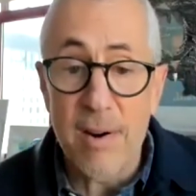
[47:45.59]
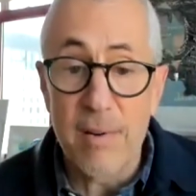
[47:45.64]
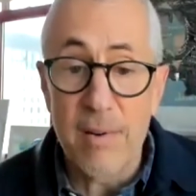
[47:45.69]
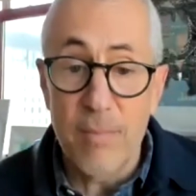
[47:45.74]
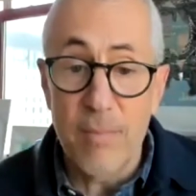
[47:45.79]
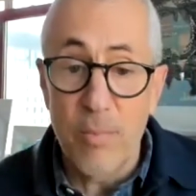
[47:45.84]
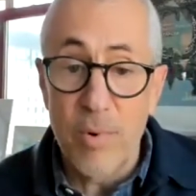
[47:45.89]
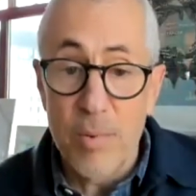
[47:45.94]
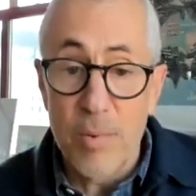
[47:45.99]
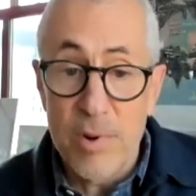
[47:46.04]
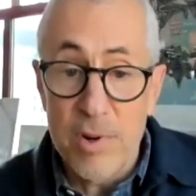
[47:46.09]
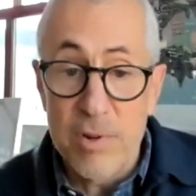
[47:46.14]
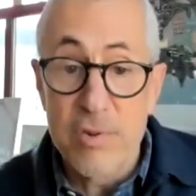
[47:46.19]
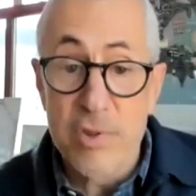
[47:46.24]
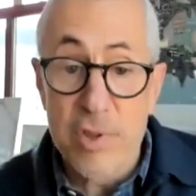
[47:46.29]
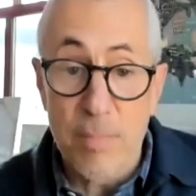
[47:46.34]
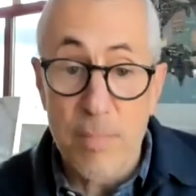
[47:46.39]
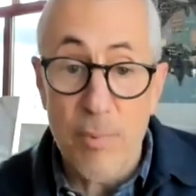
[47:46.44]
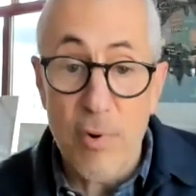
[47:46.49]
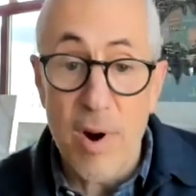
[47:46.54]
and we would
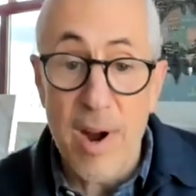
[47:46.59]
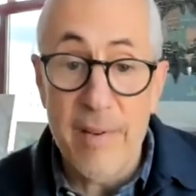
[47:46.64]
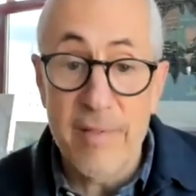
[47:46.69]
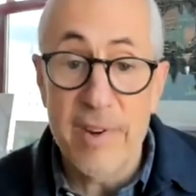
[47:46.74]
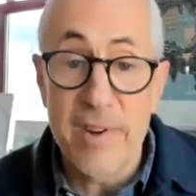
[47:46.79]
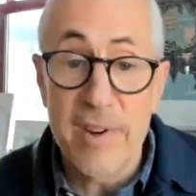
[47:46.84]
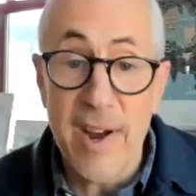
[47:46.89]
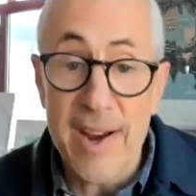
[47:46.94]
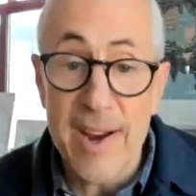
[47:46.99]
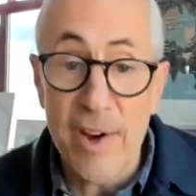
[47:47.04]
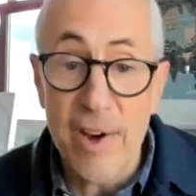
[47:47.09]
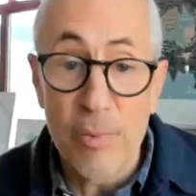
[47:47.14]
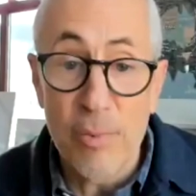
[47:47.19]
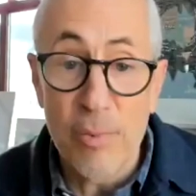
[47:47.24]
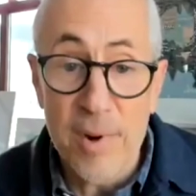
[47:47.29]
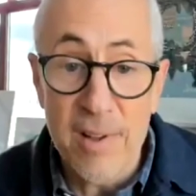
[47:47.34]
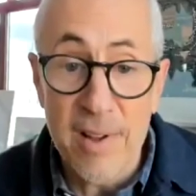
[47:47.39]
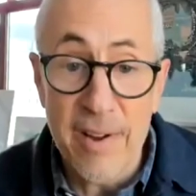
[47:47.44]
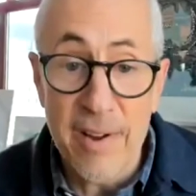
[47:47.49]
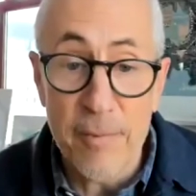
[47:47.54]
use the private dining room
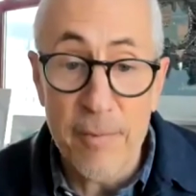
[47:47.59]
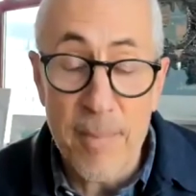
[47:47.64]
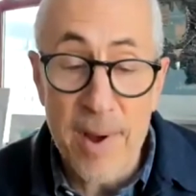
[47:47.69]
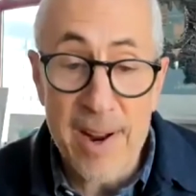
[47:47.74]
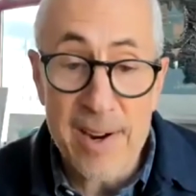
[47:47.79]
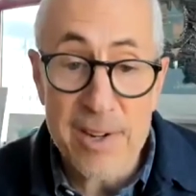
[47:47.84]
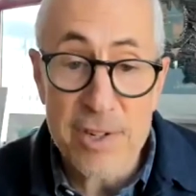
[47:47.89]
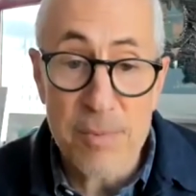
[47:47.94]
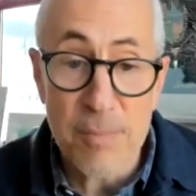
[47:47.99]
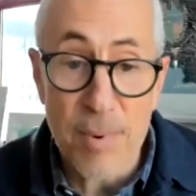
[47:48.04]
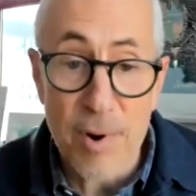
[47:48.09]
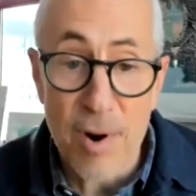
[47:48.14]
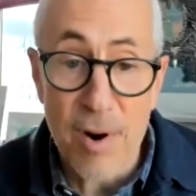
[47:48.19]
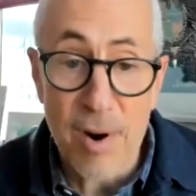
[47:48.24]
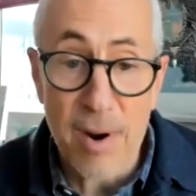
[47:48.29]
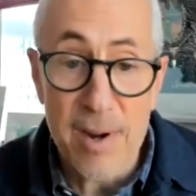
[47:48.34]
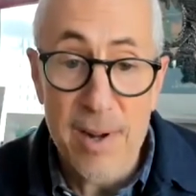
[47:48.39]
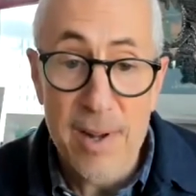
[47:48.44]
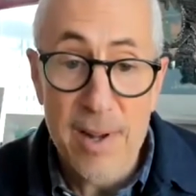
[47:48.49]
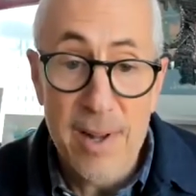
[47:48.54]
at 11 Madison
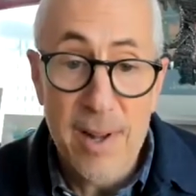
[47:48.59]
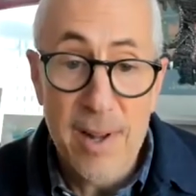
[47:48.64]
Park